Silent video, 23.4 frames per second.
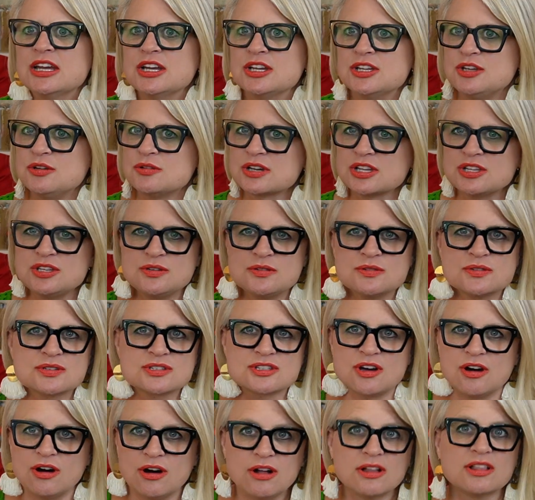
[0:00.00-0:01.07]
you can use
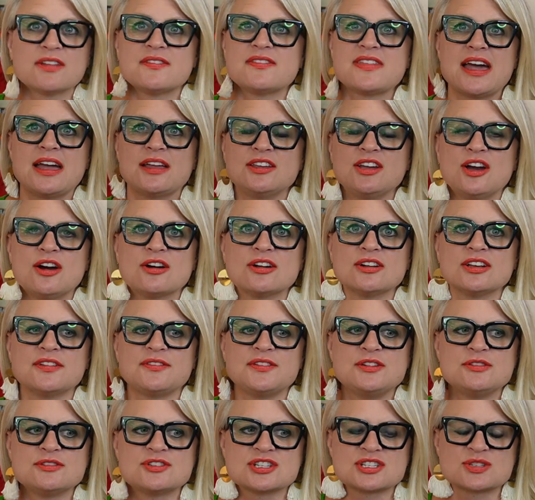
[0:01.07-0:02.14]
all of that yarn. If
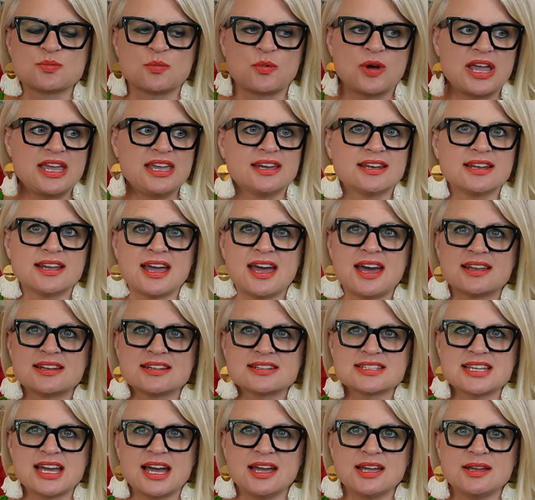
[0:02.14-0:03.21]
you just weigh it ahead
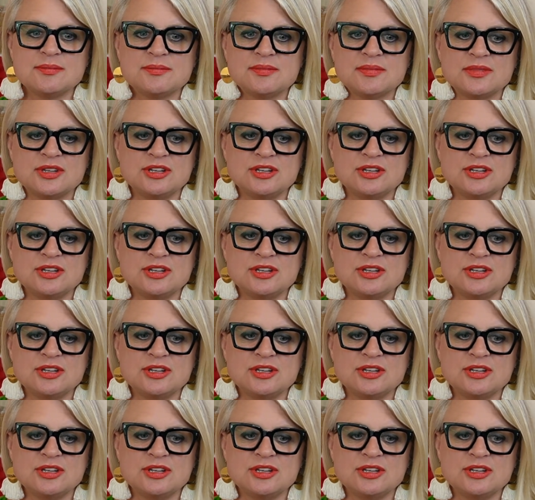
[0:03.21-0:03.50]
of time,